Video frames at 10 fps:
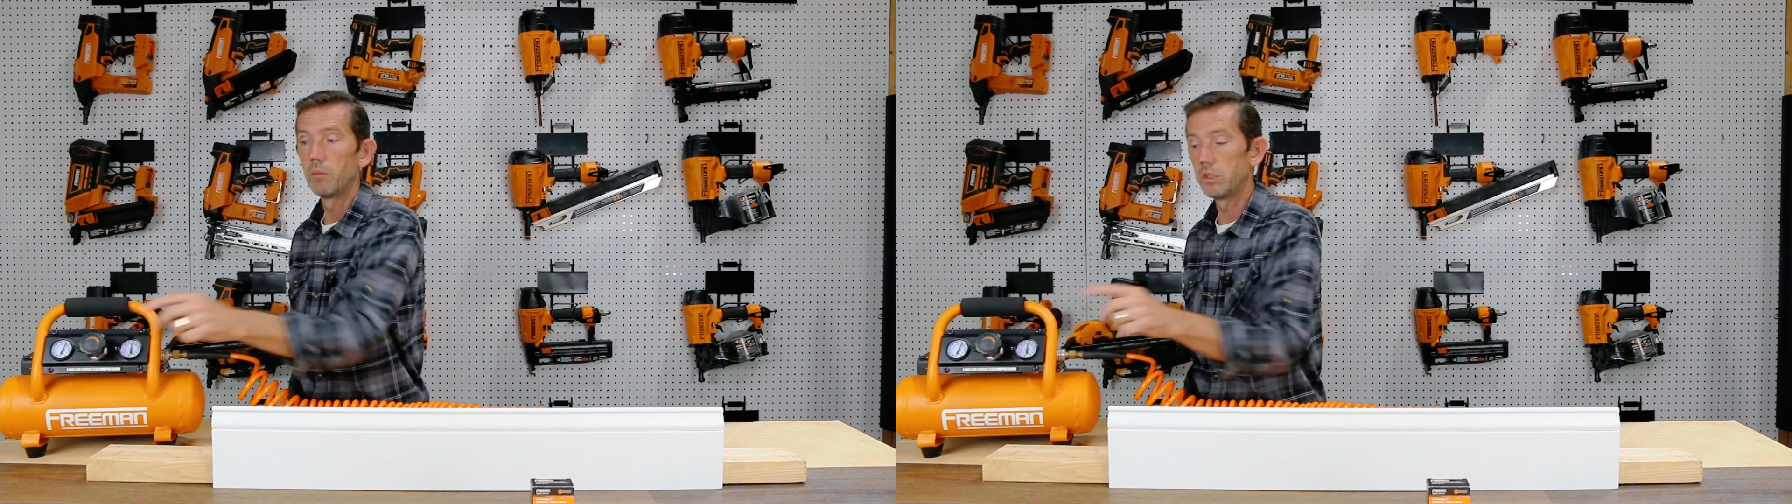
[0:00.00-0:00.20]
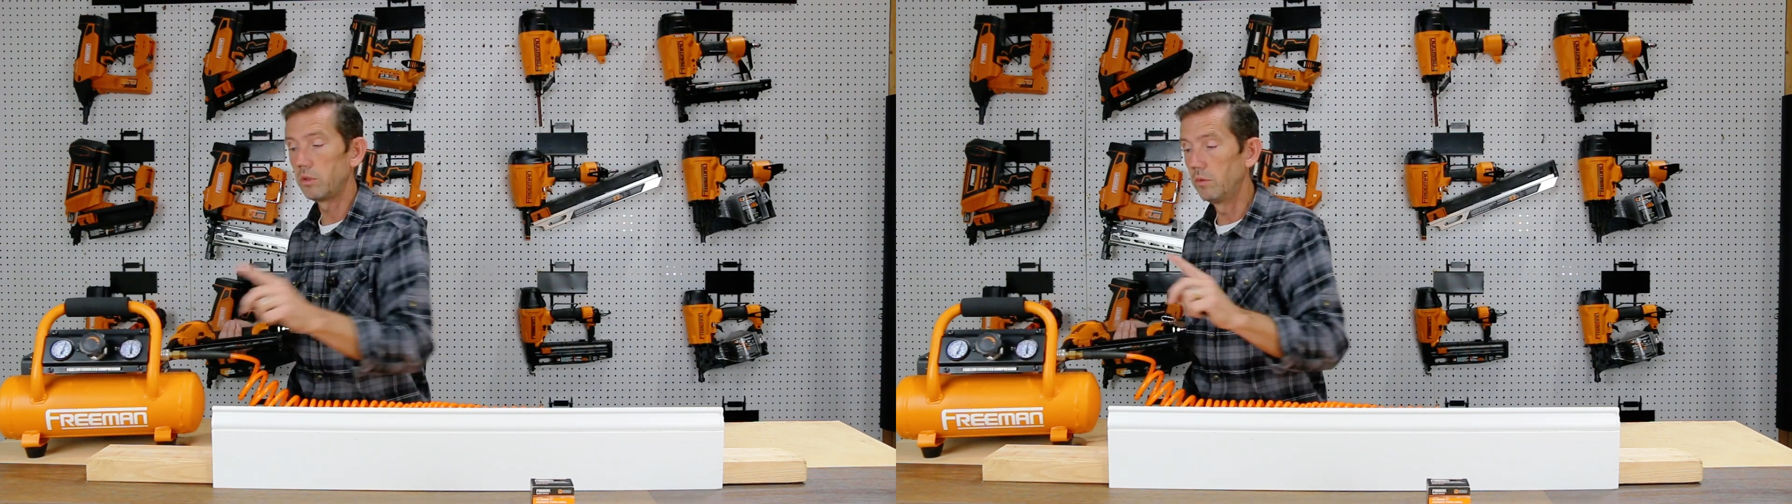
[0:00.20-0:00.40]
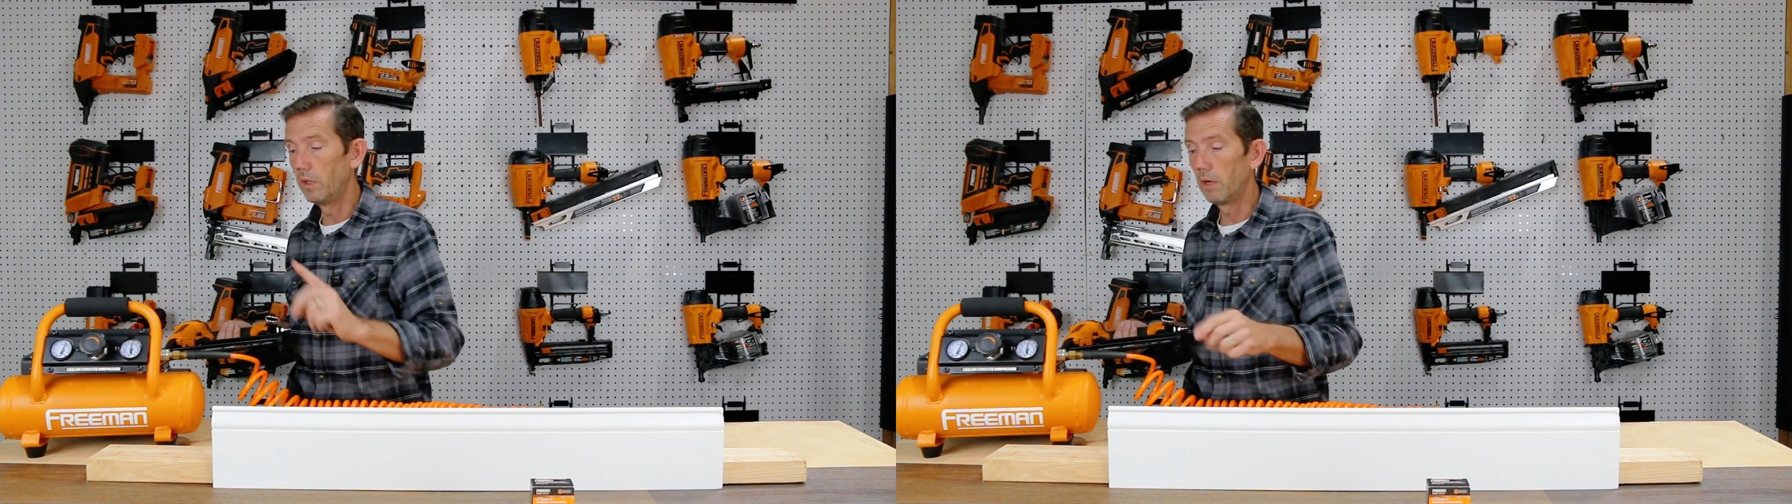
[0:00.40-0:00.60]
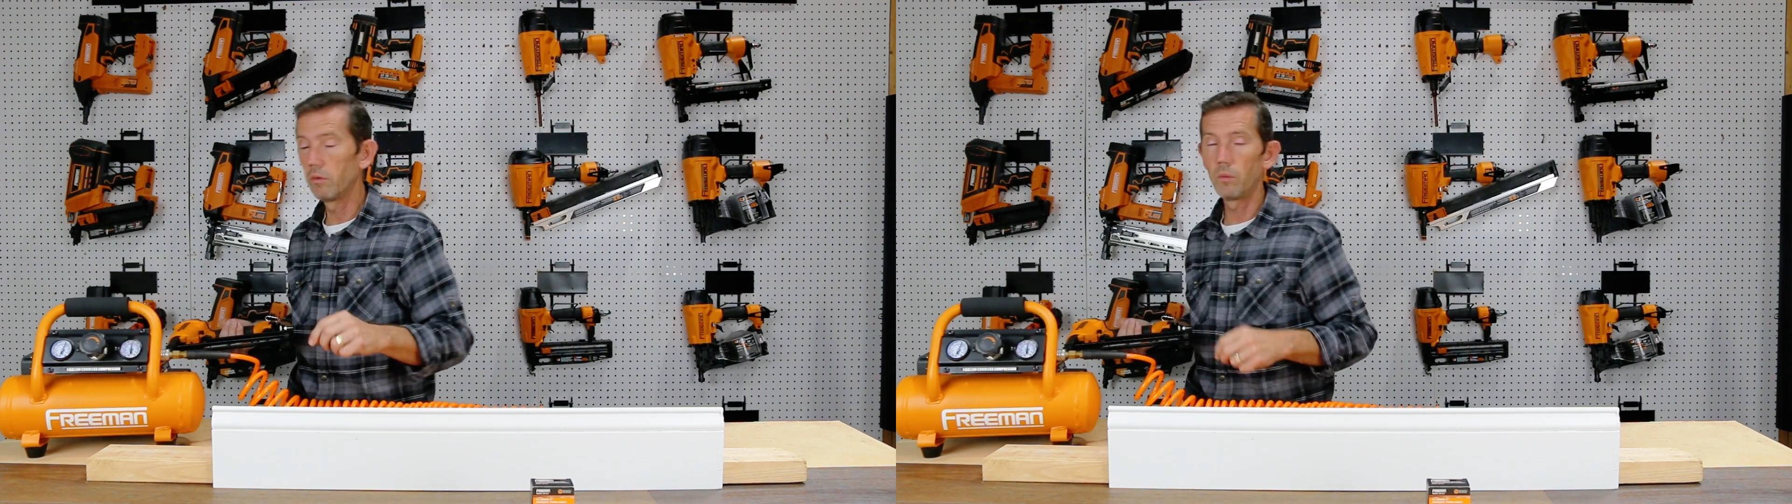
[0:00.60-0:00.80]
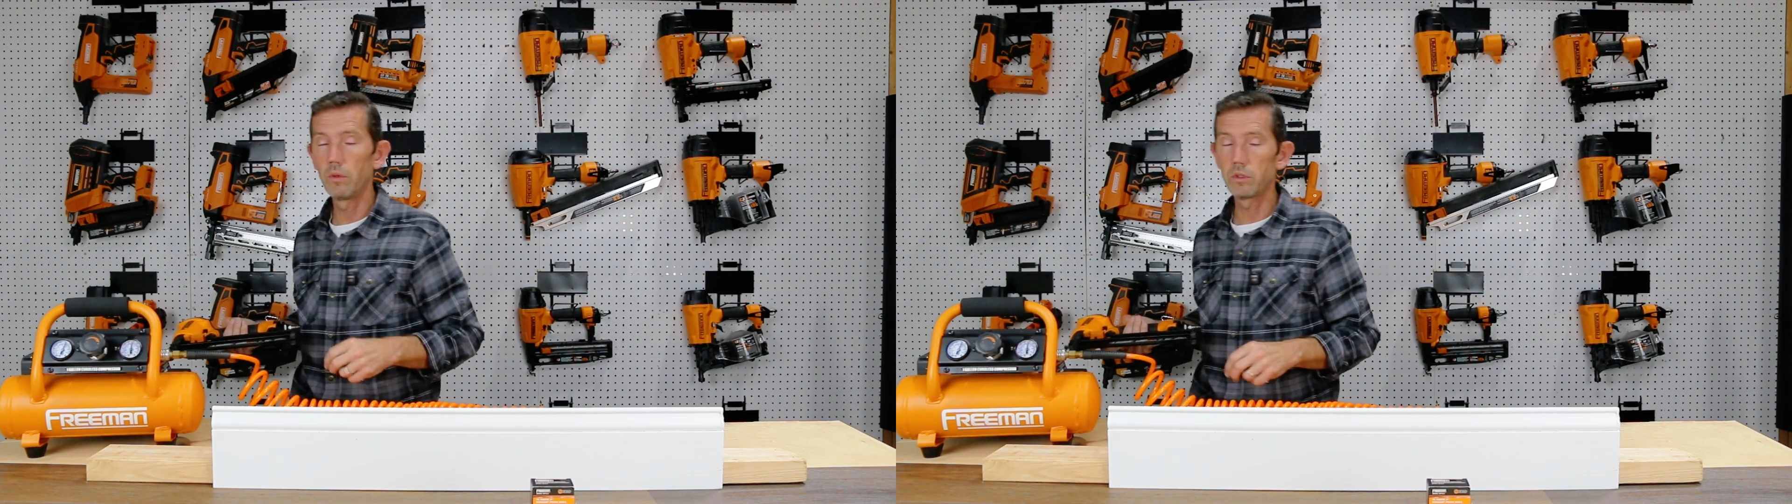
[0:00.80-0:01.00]
But you
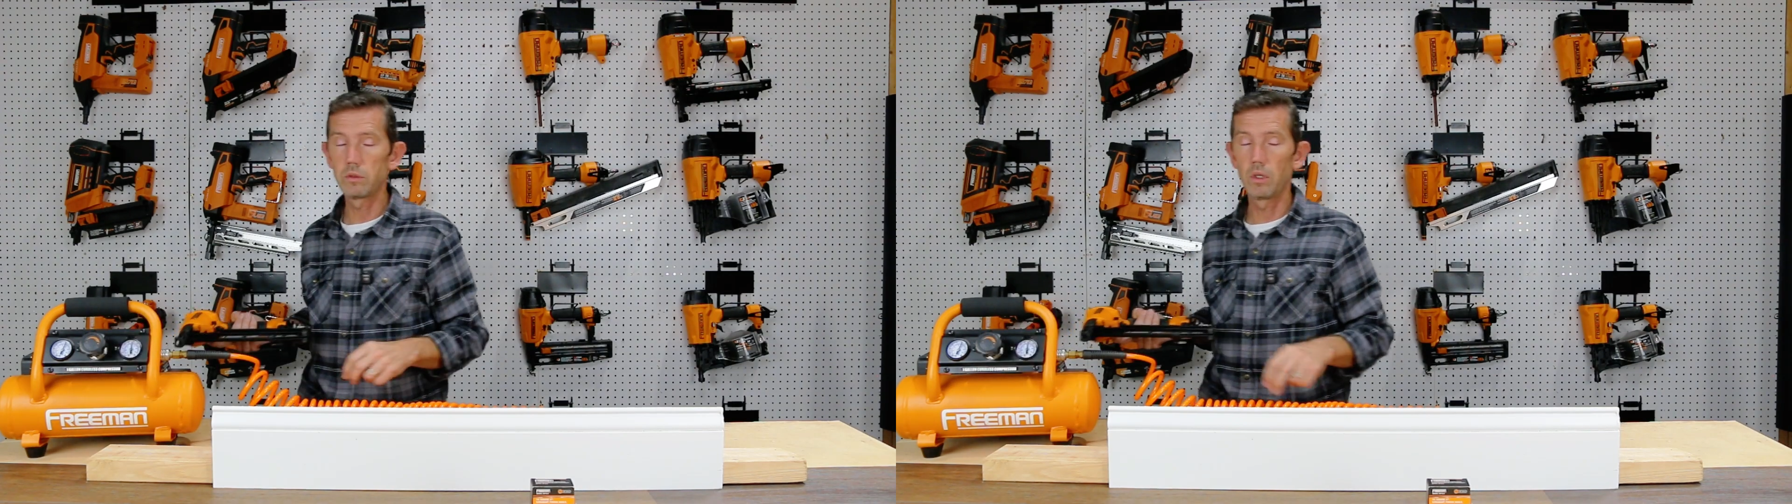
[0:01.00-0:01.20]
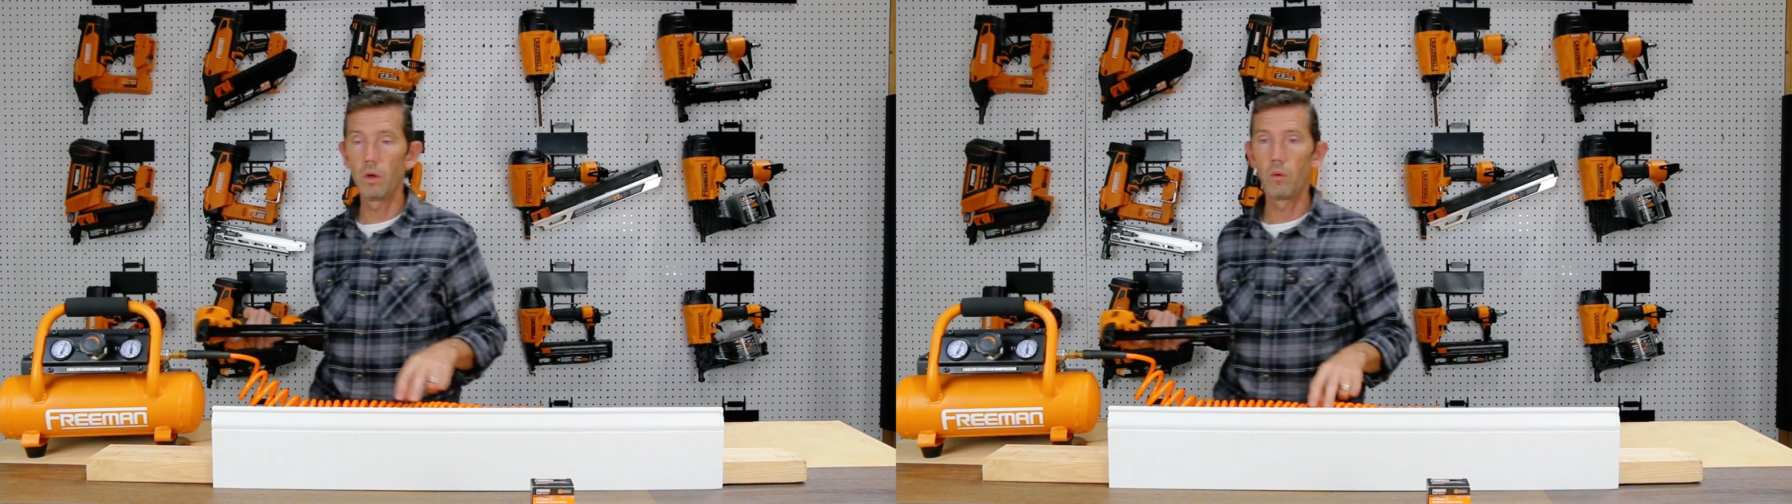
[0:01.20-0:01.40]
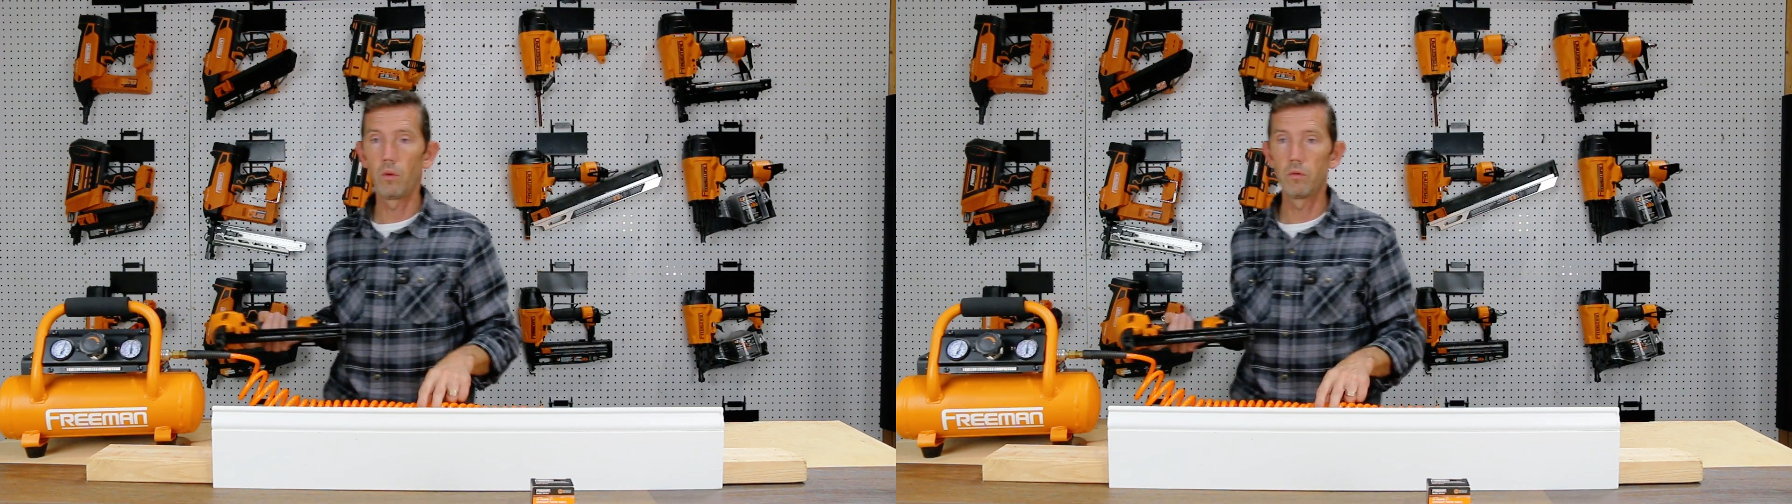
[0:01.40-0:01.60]
never want to go